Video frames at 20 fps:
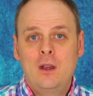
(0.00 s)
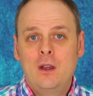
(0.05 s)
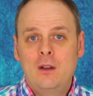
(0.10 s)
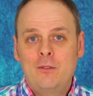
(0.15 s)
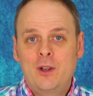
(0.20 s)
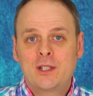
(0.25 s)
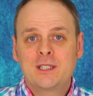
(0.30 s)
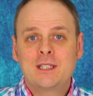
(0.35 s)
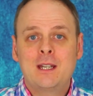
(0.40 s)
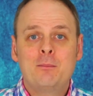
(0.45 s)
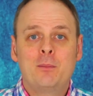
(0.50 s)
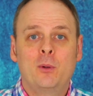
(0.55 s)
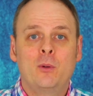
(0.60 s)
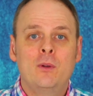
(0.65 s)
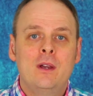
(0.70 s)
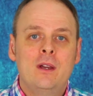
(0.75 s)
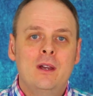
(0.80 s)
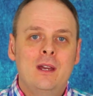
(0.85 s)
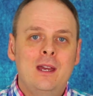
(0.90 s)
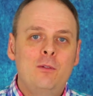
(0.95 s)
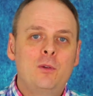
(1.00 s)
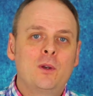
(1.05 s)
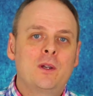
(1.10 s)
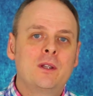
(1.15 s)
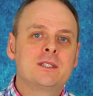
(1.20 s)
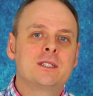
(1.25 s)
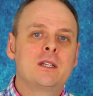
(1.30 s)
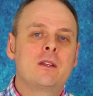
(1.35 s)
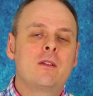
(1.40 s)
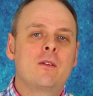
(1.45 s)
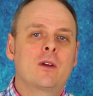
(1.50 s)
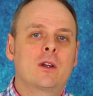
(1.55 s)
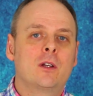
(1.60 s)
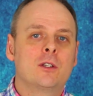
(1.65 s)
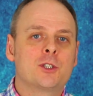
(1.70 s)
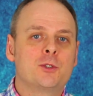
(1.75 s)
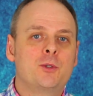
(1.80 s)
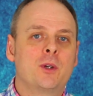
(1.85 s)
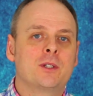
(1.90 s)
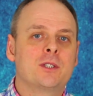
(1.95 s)
For example, if we consider the
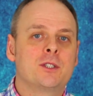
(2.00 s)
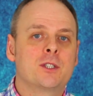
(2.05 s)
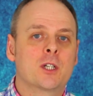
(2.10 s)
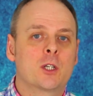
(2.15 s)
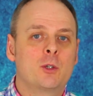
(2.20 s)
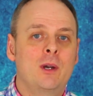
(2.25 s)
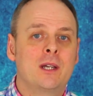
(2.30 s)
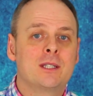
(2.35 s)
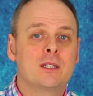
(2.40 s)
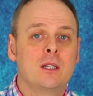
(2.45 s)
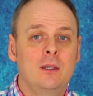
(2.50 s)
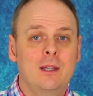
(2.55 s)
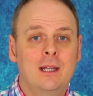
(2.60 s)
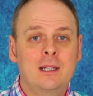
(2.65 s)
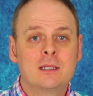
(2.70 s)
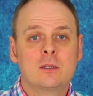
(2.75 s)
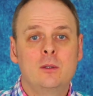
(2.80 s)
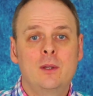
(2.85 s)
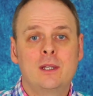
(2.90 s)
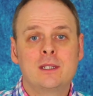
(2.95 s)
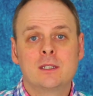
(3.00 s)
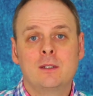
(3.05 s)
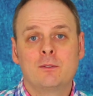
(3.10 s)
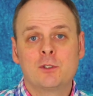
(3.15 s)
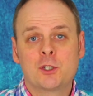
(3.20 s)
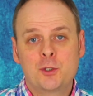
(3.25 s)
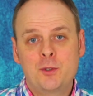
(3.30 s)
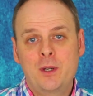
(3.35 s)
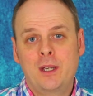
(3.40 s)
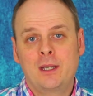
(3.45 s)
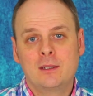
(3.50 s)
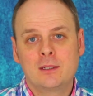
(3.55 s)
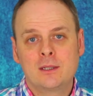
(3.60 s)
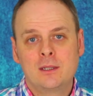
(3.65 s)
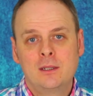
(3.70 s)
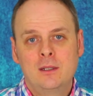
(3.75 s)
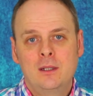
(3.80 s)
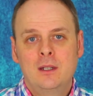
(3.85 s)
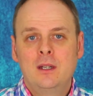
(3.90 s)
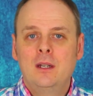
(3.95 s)
constructor to create a linked list of strings,
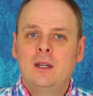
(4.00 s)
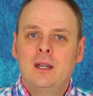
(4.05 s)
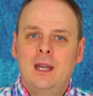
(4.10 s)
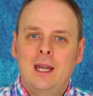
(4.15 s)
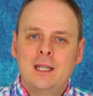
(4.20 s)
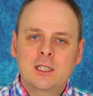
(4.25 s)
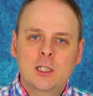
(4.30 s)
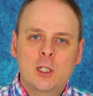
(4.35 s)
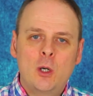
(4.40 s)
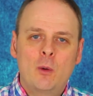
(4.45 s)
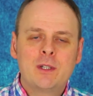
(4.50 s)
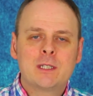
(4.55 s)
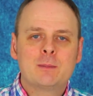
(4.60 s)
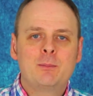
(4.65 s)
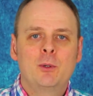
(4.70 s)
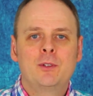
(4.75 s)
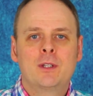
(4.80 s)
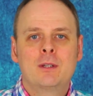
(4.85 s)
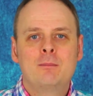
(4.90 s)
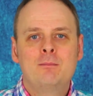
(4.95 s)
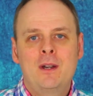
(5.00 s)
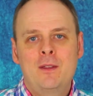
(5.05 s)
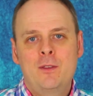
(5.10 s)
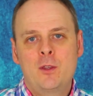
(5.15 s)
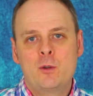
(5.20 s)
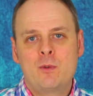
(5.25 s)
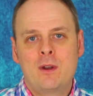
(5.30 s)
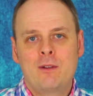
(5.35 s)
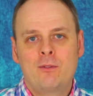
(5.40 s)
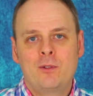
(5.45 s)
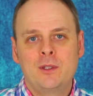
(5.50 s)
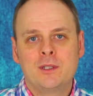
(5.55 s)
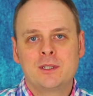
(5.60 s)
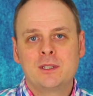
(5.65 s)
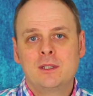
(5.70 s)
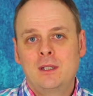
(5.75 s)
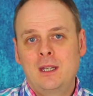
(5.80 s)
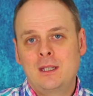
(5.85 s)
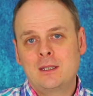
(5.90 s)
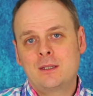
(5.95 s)
its corresponding method
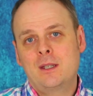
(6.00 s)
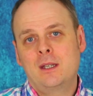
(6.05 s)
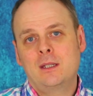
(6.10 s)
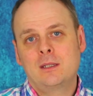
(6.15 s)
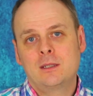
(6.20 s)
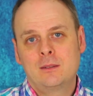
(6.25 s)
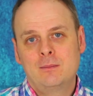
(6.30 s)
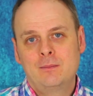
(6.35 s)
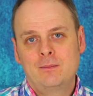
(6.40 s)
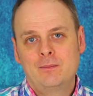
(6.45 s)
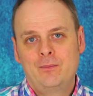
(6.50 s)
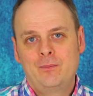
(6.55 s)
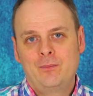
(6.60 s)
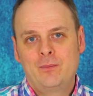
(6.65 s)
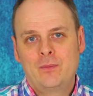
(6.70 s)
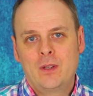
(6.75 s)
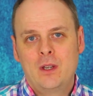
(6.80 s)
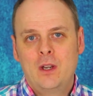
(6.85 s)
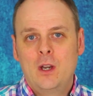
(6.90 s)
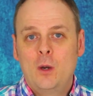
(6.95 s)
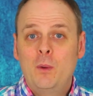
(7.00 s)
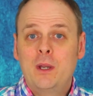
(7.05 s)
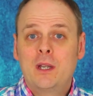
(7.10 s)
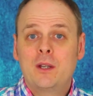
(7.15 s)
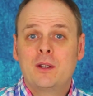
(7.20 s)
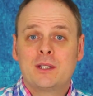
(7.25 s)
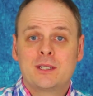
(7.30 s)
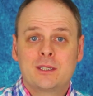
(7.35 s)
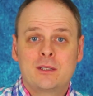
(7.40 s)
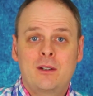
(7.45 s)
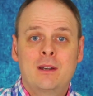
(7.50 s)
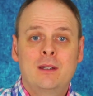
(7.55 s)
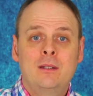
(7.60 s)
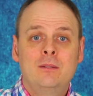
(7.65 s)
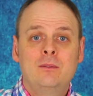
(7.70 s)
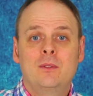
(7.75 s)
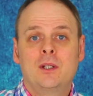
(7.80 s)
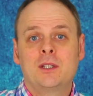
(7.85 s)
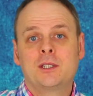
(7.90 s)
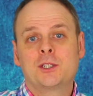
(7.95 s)
reference is this. We can
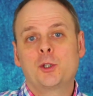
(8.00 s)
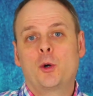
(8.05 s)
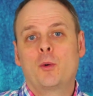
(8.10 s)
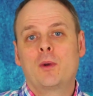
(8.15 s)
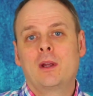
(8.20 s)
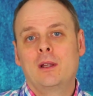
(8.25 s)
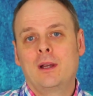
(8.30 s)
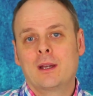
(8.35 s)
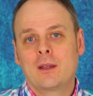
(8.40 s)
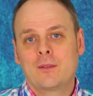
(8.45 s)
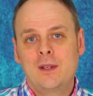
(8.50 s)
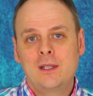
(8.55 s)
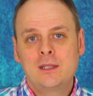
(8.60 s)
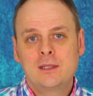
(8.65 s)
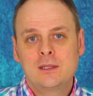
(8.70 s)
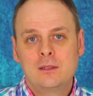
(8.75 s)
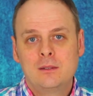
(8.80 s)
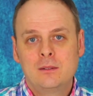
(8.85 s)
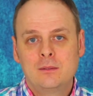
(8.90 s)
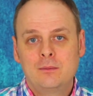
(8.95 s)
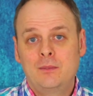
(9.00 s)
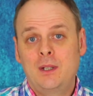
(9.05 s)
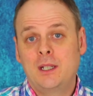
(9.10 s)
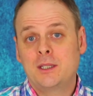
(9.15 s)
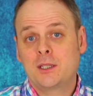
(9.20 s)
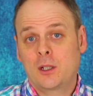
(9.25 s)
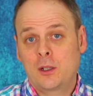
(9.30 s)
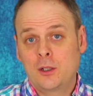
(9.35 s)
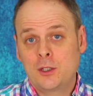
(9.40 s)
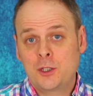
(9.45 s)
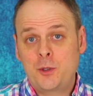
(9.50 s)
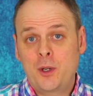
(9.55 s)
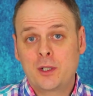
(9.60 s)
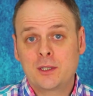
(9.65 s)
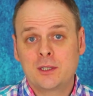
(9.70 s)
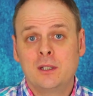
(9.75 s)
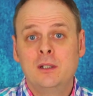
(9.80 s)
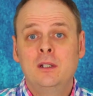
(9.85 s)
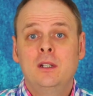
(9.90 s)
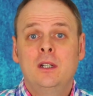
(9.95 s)
assign and store it like this. It's a
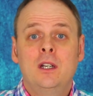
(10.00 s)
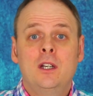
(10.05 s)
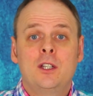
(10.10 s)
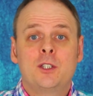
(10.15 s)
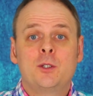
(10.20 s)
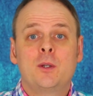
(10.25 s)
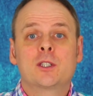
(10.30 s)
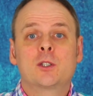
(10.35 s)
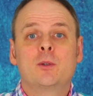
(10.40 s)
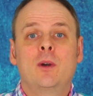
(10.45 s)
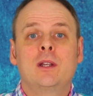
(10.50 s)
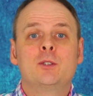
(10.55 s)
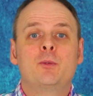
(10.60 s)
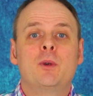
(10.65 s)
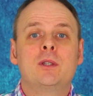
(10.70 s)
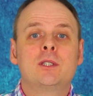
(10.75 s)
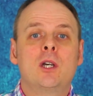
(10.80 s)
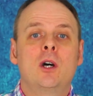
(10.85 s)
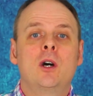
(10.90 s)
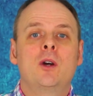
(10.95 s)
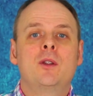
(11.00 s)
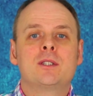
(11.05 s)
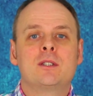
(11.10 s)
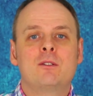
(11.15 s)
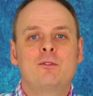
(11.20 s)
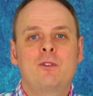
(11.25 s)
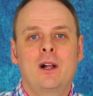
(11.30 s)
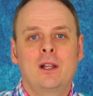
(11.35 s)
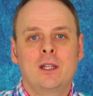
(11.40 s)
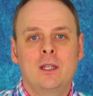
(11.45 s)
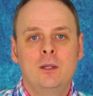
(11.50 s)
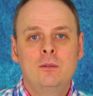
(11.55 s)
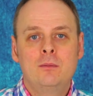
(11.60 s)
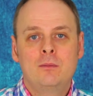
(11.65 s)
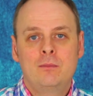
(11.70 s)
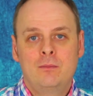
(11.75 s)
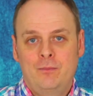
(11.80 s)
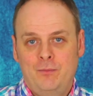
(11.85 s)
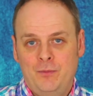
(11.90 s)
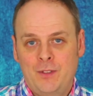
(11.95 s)
constructor, so it's going to return as a value,
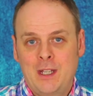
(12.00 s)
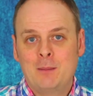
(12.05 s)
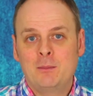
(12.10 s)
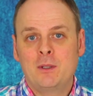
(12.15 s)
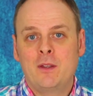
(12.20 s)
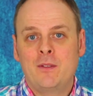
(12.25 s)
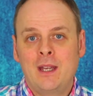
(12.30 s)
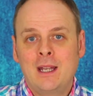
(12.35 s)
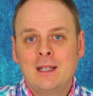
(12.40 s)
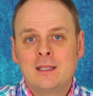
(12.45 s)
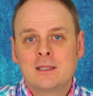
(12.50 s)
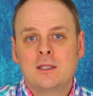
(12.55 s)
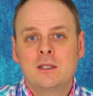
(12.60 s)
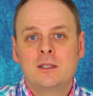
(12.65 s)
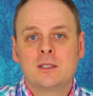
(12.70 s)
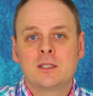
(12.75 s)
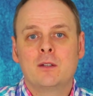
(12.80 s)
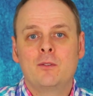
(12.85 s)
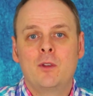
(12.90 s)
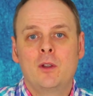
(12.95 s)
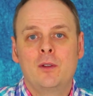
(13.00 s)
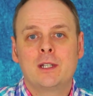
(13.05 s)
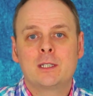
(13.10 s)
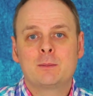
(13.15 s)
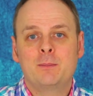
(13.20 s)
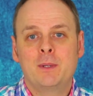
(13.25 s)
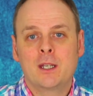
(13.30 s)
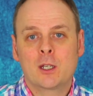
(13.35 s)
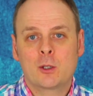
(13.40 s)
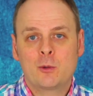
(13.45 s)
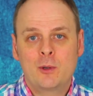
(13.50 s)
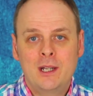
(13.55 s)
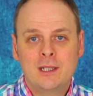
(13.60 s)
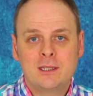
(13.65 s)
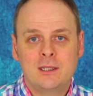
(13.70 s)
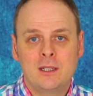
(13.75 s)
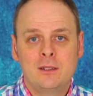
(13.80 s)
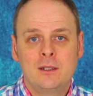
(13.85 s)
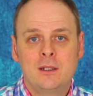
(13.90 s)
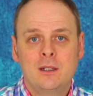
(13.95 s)
namely the instance of the list being
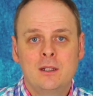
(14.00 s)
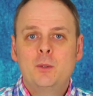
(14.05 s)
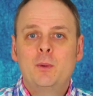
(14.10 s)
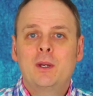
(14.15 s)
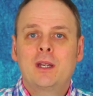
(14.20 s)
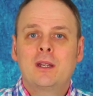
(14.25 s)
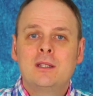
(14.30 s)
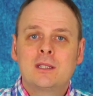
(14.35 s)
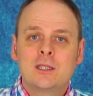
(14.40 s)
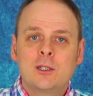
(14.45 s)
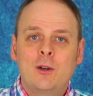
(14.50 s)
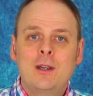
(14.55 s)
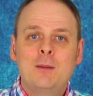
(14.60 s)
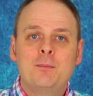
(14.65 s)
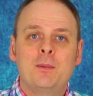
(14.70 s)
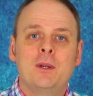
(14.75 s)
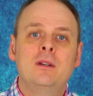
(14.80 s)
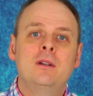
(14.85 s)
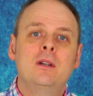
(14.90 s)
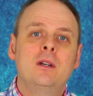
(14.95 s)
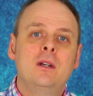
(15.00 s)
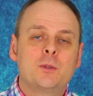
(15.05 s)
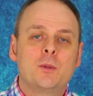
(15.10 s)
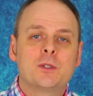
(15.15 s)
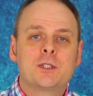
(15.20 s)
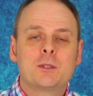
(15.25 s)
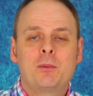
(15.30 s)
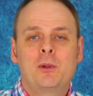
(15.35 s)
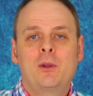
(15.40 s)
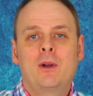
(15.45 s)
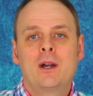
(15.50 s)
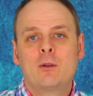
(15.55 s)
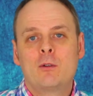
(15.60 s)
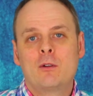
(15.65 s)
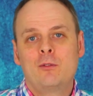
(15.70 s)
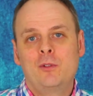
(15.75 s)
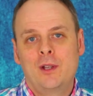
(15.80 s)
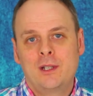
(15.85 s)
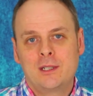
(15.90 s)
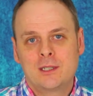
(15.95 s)
created, so we can type it to a supplier
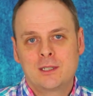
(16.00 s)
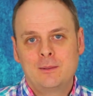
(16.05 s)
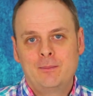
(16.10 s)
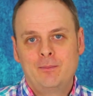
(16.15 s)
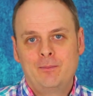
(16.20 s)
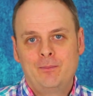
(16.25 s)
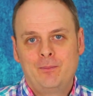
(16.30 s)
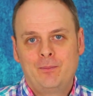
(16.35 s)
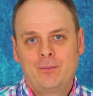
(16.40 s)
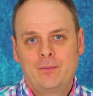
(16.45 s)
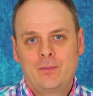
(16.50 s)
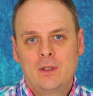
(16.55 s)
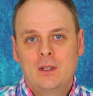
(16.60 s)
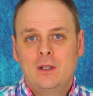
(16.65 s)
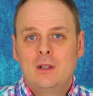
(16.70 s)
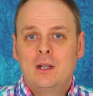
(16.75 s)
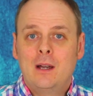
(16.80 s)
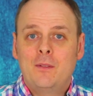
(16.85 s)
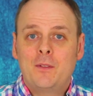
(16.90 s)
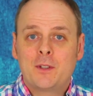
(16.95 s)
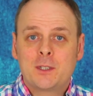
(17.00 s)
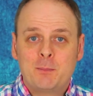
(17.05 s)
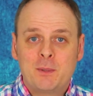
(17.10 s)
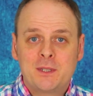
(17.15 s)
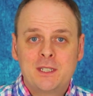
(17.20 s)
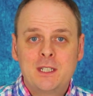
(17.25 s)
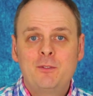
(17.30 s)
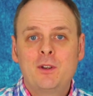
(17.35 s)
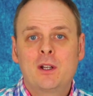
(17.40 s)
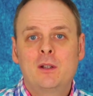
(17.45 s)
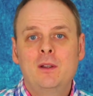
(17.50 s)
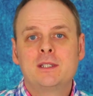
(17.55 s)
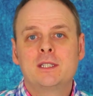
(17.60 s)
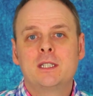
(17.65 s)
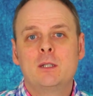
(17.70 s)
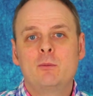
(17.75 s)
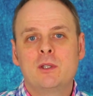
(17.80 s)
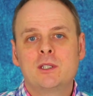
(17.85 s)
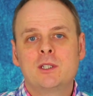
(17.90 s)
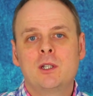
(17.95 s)
of list. And the specific list
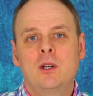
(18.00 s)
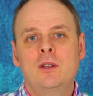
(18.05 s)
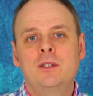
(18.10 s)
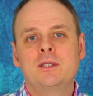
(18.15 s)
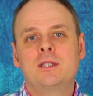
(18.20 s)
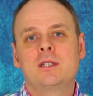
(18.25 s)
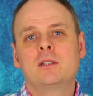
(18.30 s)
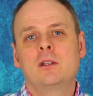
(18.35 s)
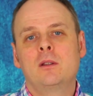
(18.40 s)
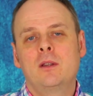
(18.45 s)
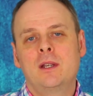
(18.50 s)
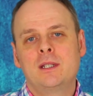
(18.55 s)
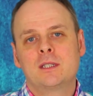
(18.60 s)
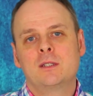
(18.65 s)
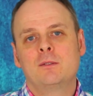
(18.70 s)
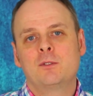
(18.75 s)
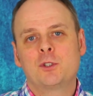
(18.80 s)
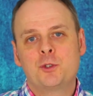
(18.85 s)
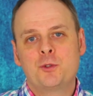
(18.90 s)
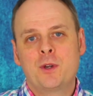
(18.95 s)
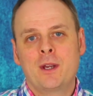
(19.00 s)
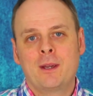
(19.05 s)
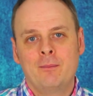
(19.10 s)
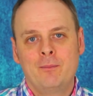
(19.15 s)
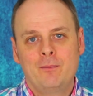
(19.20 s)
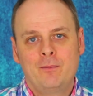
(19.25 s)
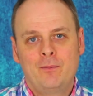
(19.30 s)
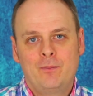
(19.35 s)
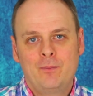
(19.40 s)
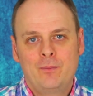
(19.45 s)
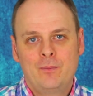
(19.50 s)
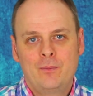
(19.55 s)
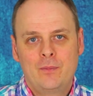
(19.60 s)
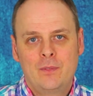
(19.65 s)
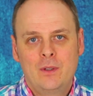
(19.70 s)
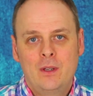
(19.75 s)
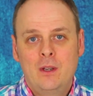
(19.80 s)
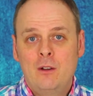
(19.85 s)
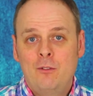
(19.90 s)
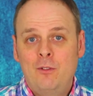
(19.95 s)
it returns is a list of string.
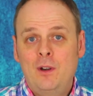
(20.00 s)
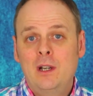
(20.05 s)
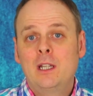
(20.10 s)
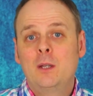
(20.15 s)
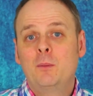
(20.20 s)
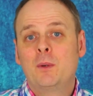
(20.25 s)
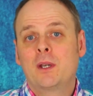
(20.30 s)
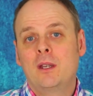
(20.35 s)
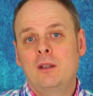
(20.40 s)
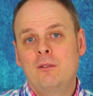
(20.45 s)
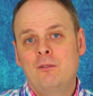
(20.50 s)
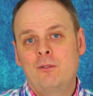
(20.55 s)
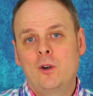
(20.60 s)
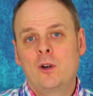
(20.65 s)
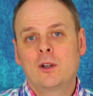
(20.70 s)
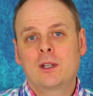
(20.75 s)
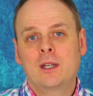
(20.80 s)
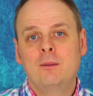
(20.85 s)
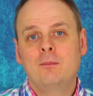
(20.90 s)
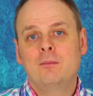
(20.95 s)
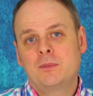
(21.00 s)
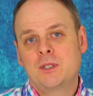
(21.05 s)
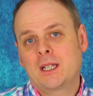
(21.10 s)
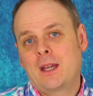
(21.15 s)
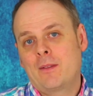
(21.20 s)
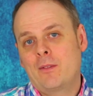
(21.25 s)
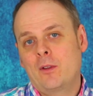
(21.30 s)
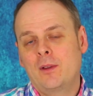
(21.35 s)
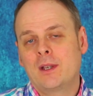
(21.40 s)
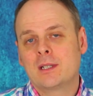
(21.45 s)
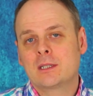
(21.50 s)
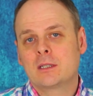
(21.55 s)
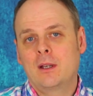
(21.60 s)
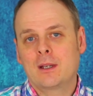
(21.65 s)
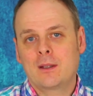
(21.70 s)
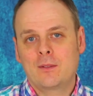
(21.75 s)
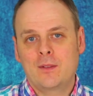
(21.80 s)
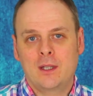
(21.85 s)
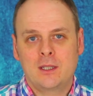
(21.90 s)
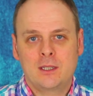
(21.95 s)
Finally, we can invoke it to get the list
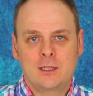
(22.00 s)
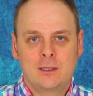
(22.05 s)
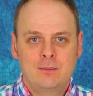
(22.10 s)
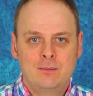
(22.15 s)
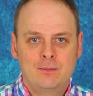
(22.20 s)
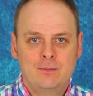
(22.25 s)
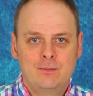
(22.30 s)
like this.